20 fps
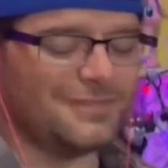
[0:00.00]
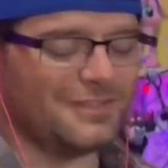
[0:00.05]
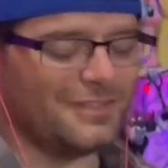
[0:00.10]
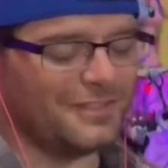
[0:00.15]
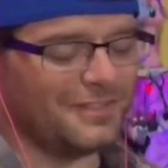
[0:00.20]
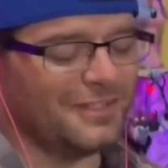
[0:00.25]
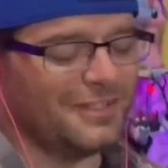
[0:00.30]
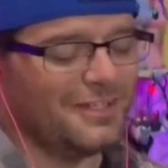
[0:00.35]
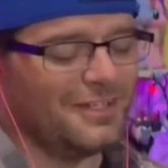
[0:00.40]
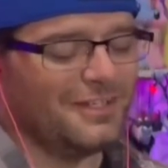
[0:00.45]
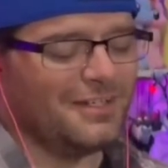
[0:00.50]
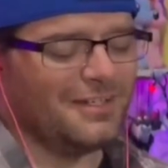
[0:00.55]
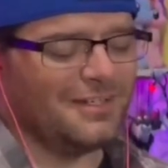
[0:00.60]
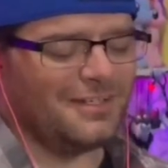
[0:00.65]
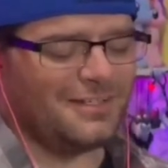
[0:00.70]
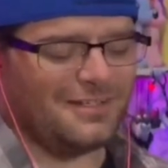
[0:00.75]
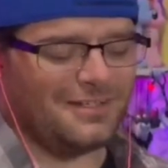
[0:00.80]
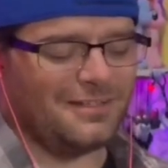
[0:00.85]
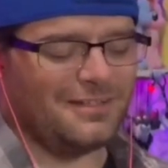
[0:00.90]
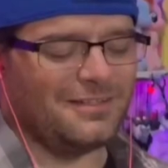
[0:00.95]
today. but
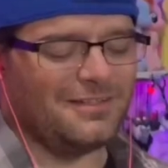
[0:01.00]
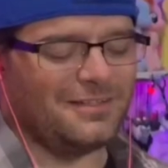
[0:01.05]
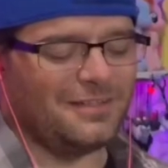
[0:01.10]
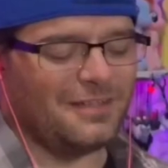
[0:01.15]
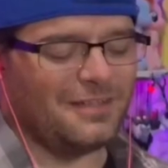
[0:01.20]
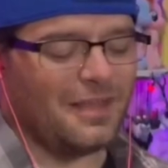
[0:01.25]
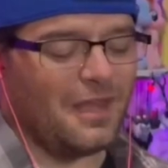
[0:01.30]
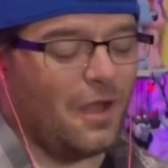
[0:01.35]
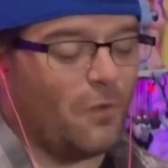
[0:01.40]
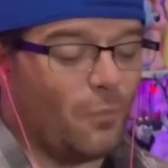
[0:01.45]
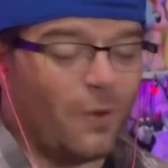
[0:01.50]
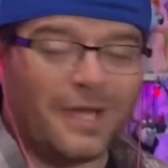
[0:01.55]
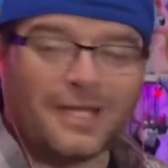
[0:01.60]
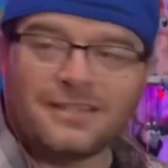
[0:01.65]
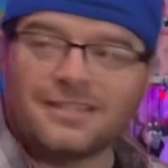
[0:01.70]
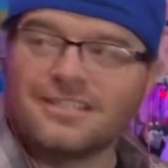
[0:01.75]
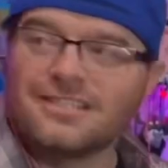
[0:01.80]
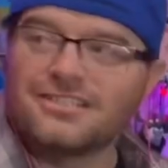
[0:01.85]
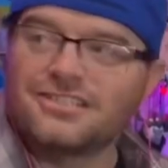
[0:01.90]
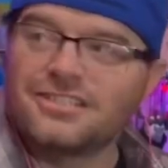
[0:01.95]
HR was
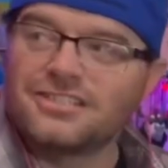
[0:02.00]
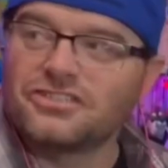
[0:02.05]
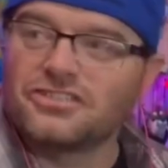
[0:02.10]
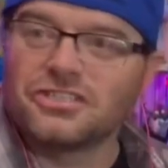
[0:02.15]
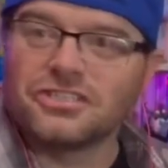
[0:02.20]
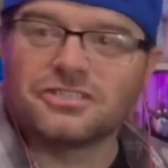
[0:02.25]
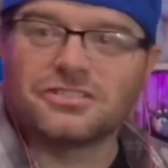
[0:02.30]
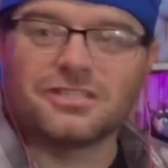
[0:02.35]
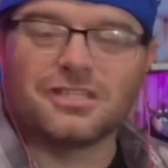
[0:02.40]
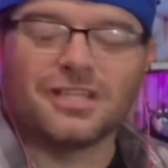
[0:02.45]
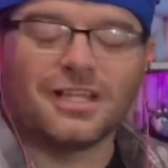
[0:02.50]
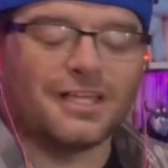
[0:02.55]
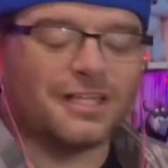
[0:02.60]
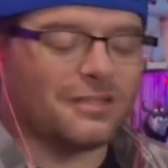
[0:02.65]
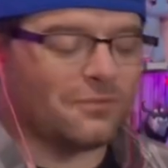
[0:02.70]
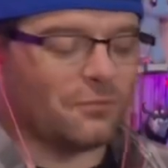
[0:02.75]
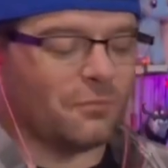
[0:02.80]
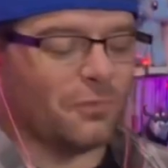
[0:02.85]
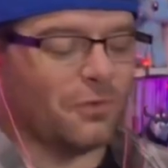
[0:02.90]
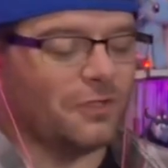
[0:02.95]
Wait, this is just
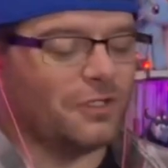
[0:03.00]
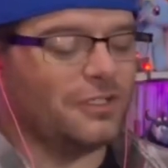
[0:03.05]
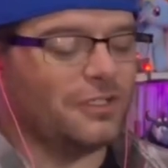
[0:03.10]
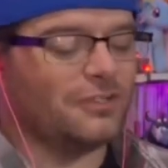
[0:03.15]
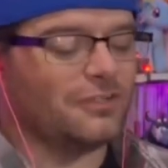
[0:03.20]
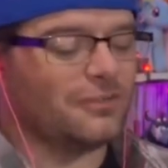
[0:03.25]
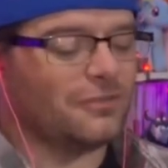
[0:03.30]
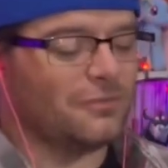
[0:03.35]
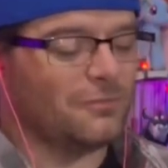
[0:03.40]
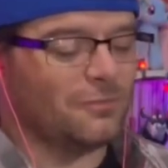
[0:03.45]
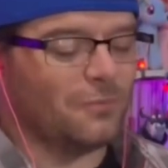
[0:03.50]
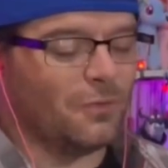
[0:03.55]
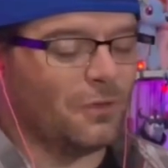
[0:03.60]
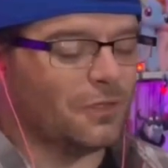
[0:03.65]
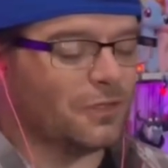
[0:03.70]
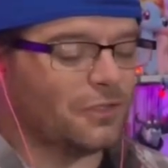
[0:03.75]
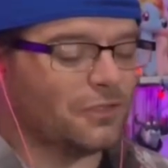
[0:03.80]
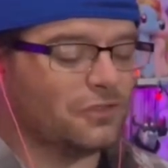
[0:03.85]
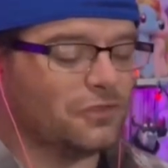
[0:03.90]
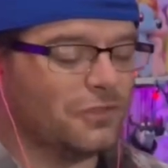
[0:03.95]
like one in
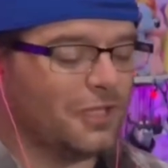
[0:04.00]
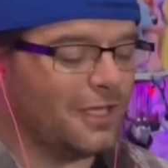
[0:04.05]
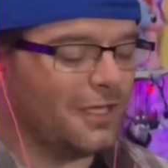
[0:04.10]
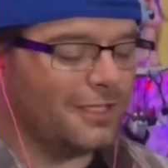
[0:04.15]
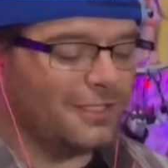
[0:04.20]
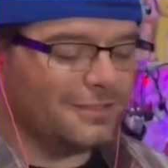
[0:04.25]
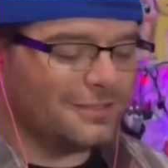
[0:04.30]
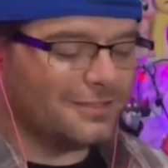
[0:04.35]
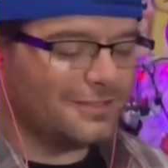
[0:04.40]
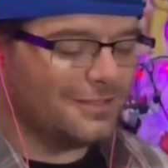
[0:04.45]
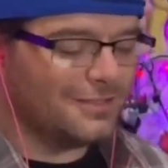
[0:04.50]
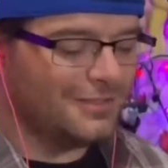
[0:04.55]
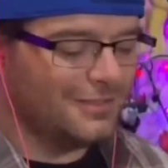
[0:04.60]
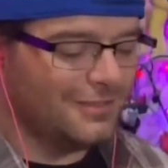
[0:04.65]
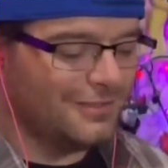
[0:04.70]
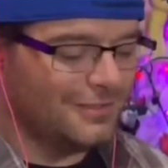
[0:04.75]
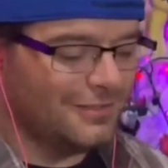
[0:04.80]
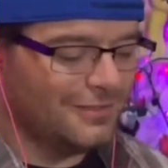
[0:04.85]
one or two days. Difficult.